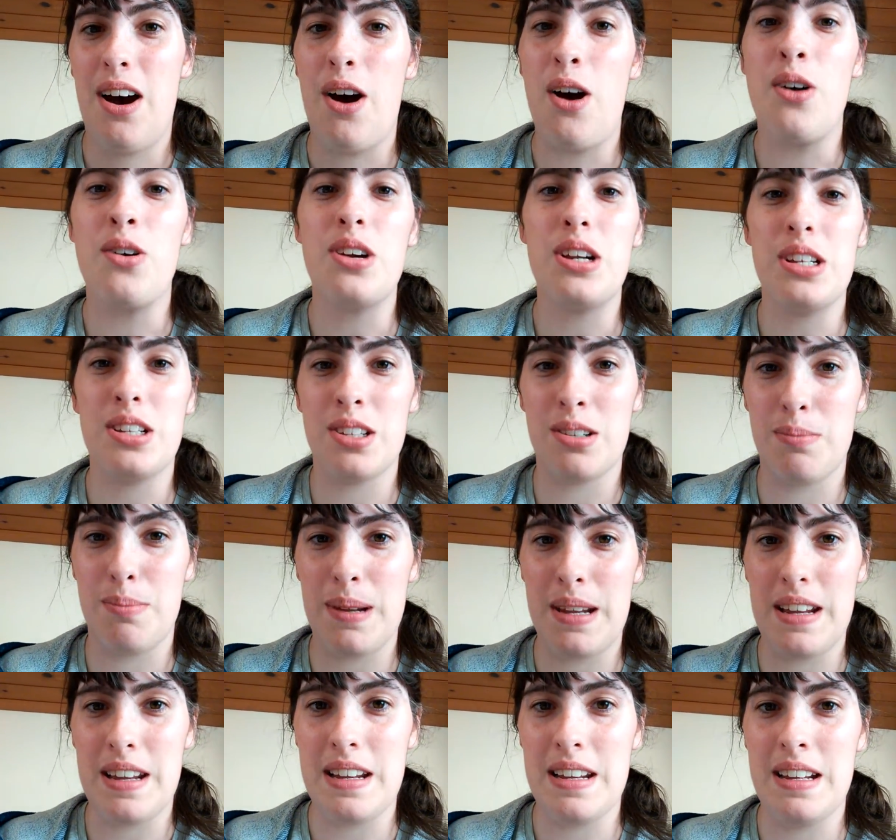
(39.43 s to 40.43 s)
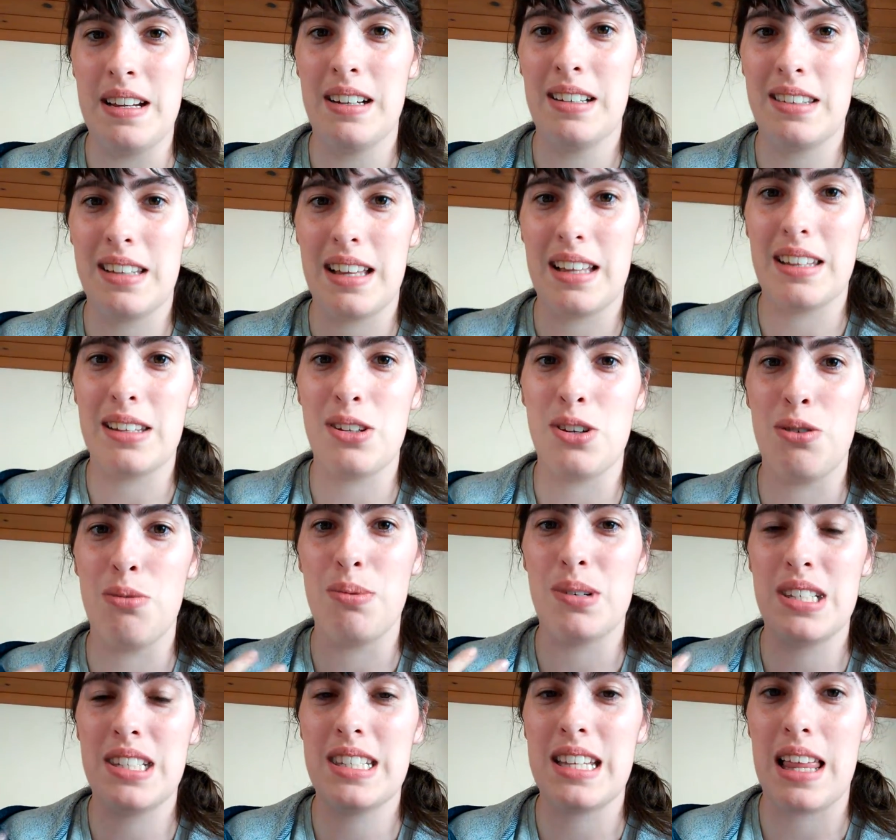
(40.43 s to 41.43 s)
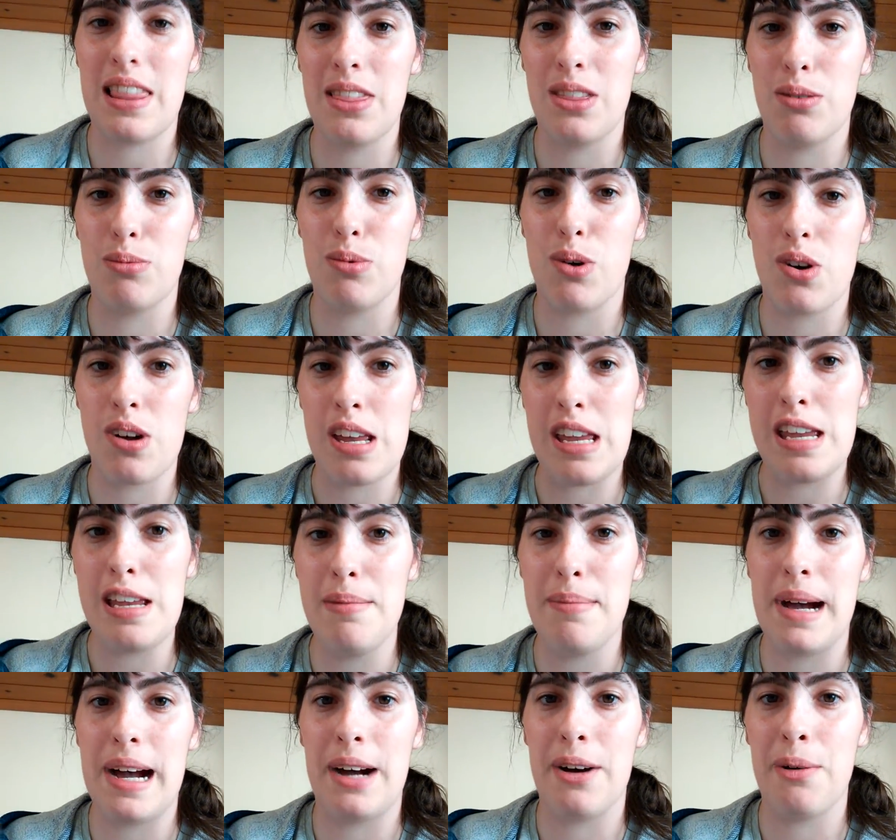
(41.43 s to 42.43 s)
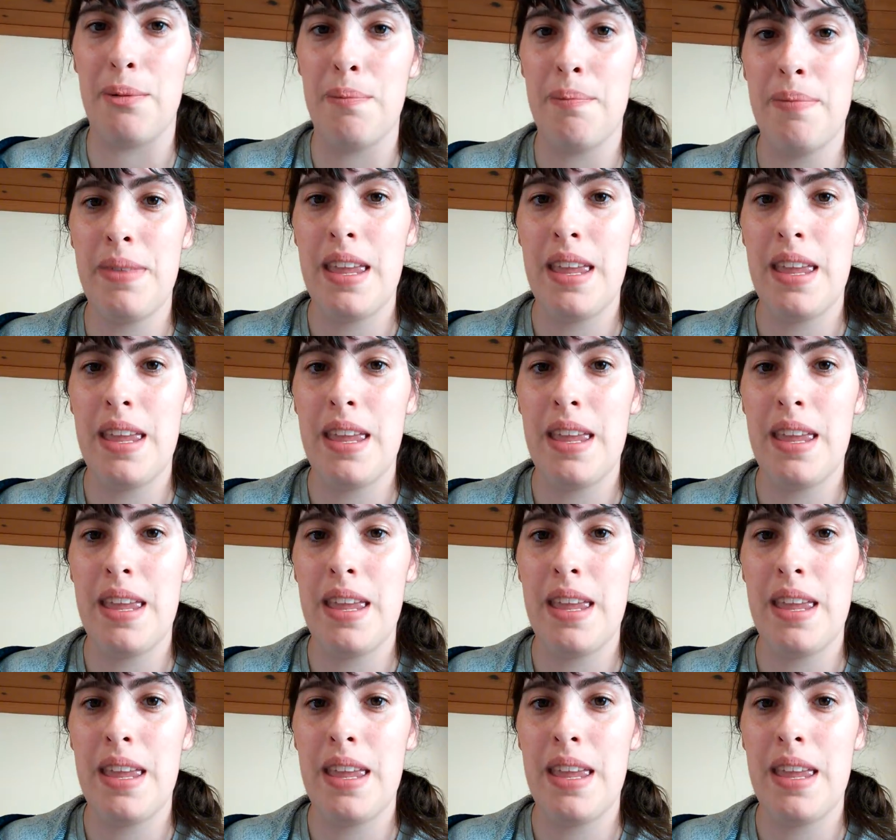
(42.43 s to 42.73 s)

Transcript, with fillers: only to be that you were sent the wrong email.